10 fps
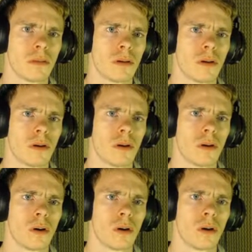
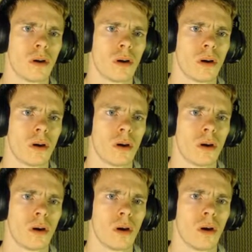
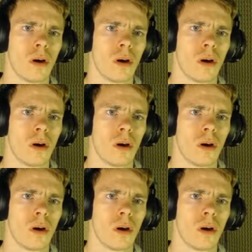(no one is talking)